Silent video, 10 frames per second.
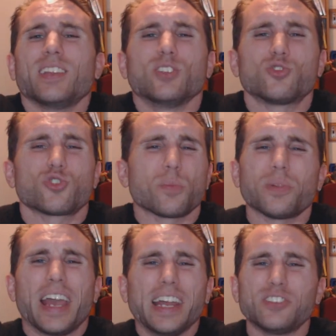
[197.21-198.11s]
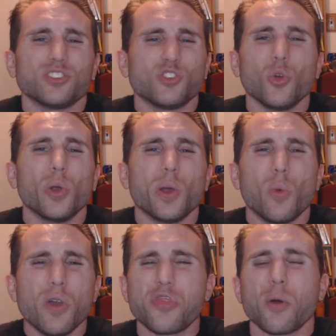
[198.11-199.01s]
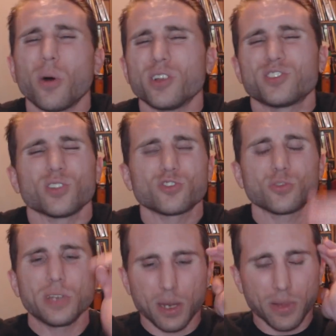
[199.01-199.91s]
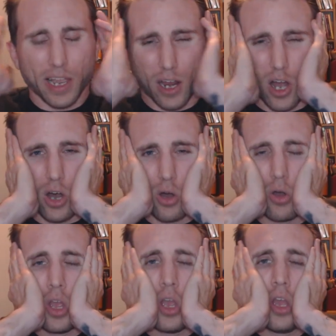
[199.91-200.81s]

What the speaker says: and then Triple H is doing it with them on social media. I'm like, oh